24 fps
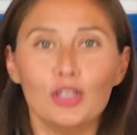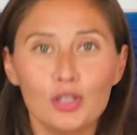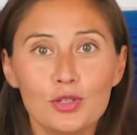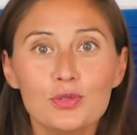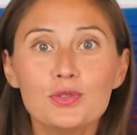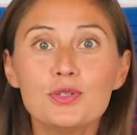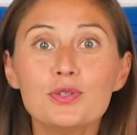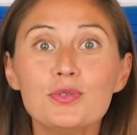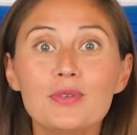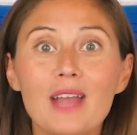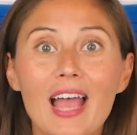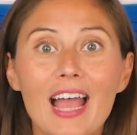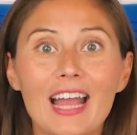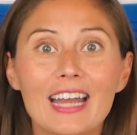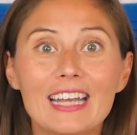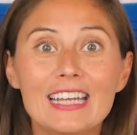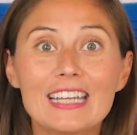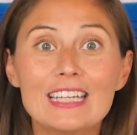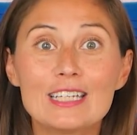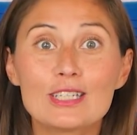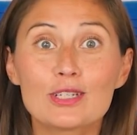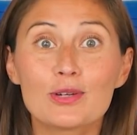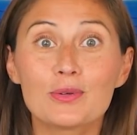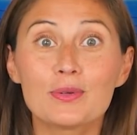You do not
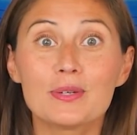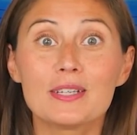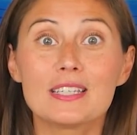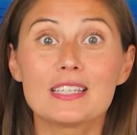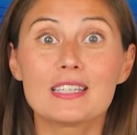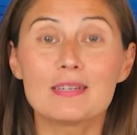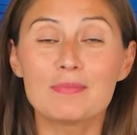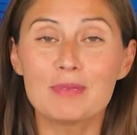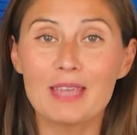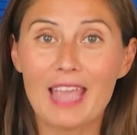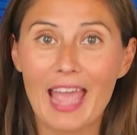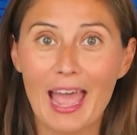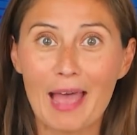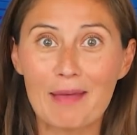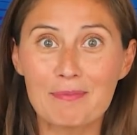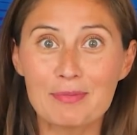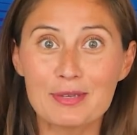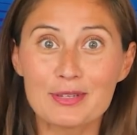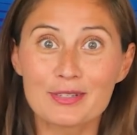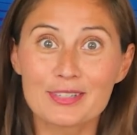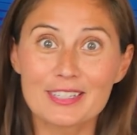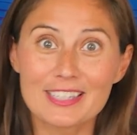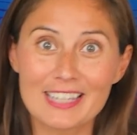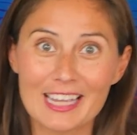need toys to be
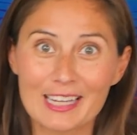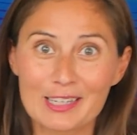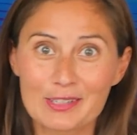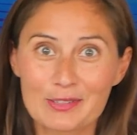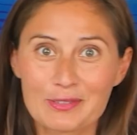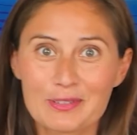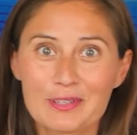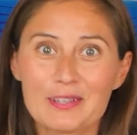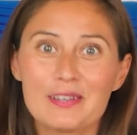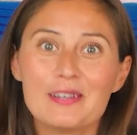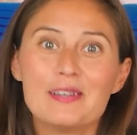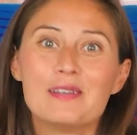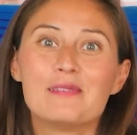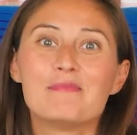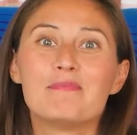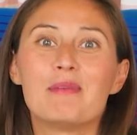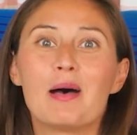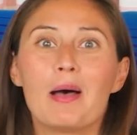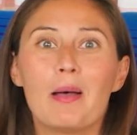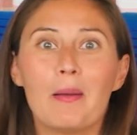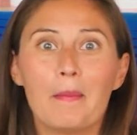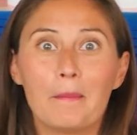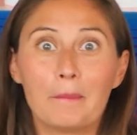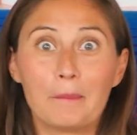happy or sexual,
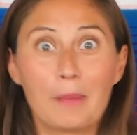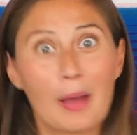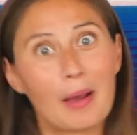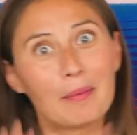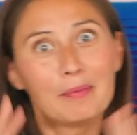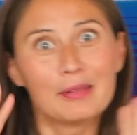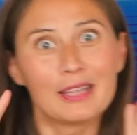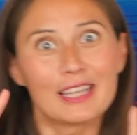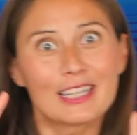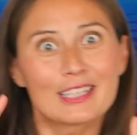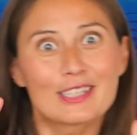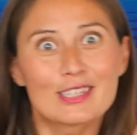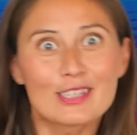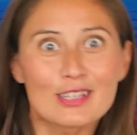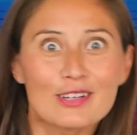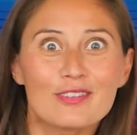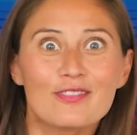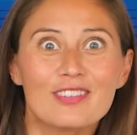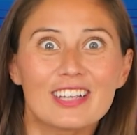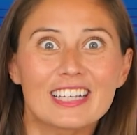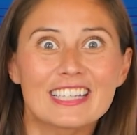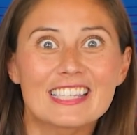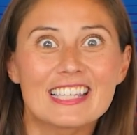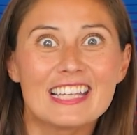but public
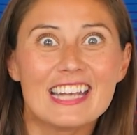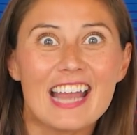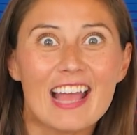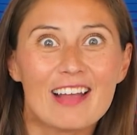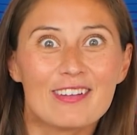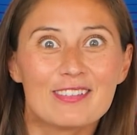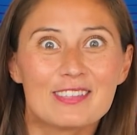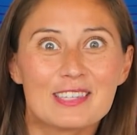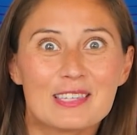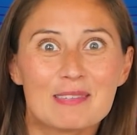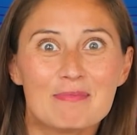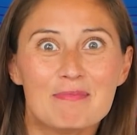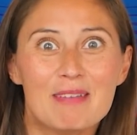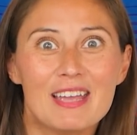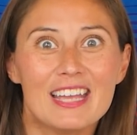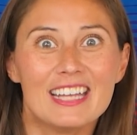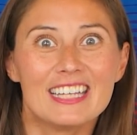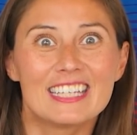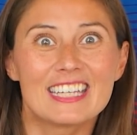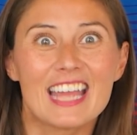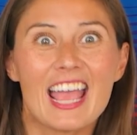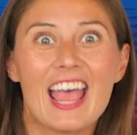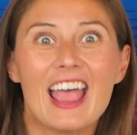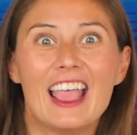cervix
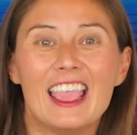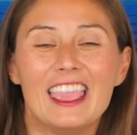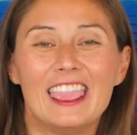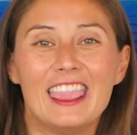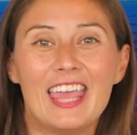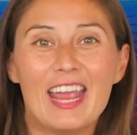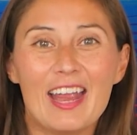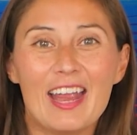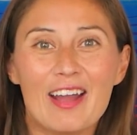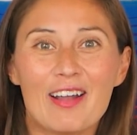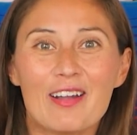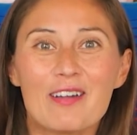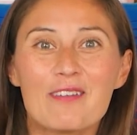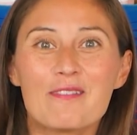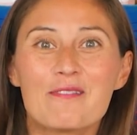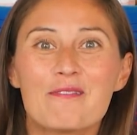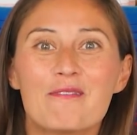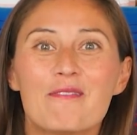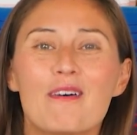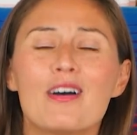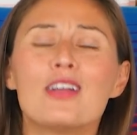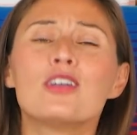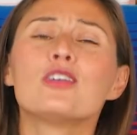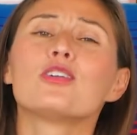announcement, they are
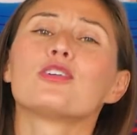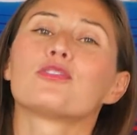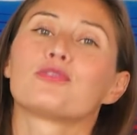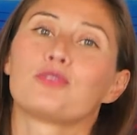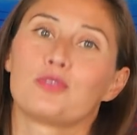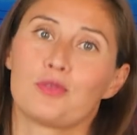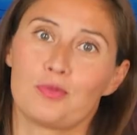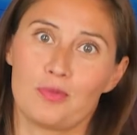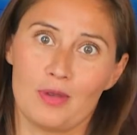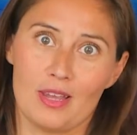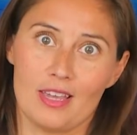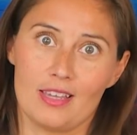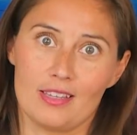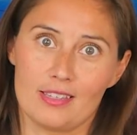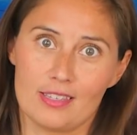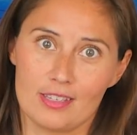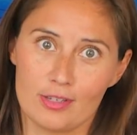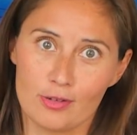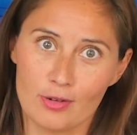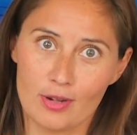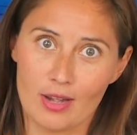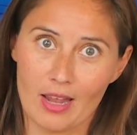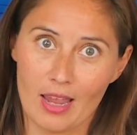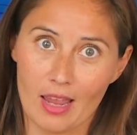wonderful ways
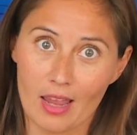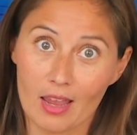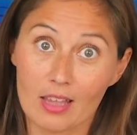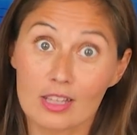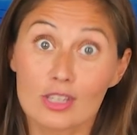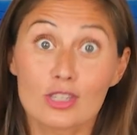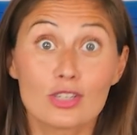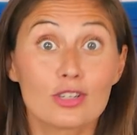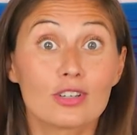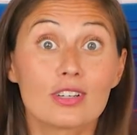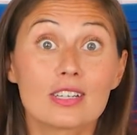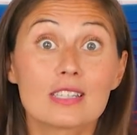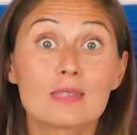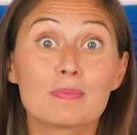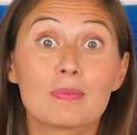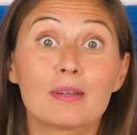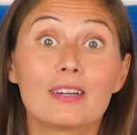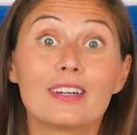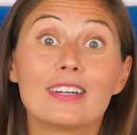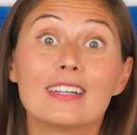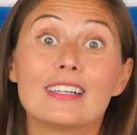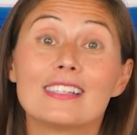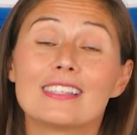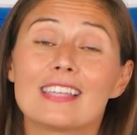to enhance your
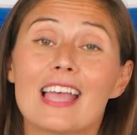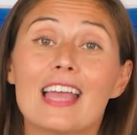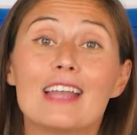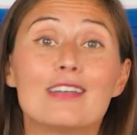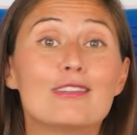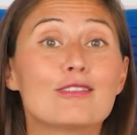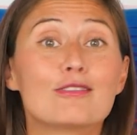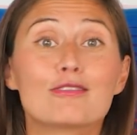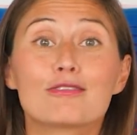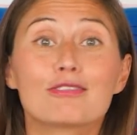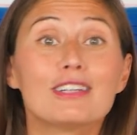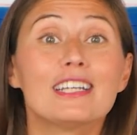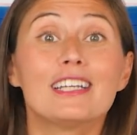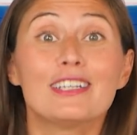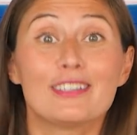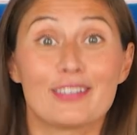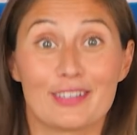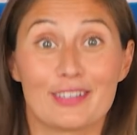experience and treat